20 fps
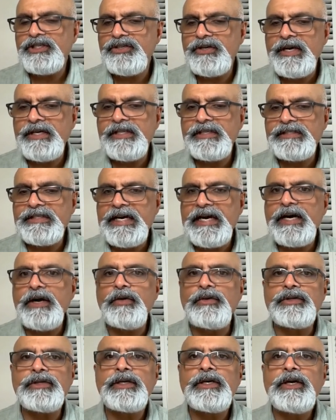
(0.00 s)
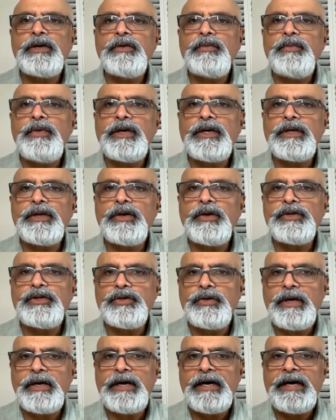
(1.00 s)
try this out. We can go
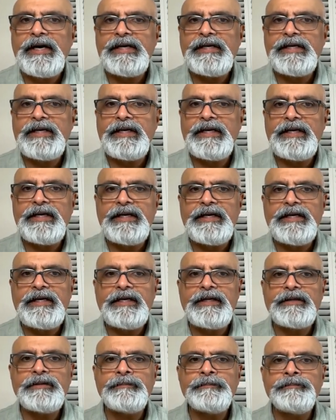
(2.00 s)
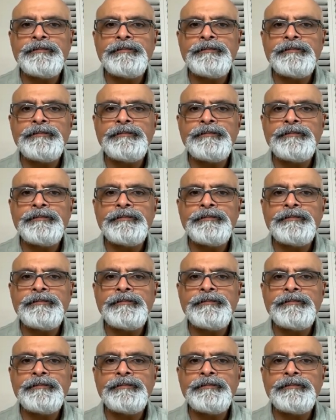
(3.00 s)
to our IDE,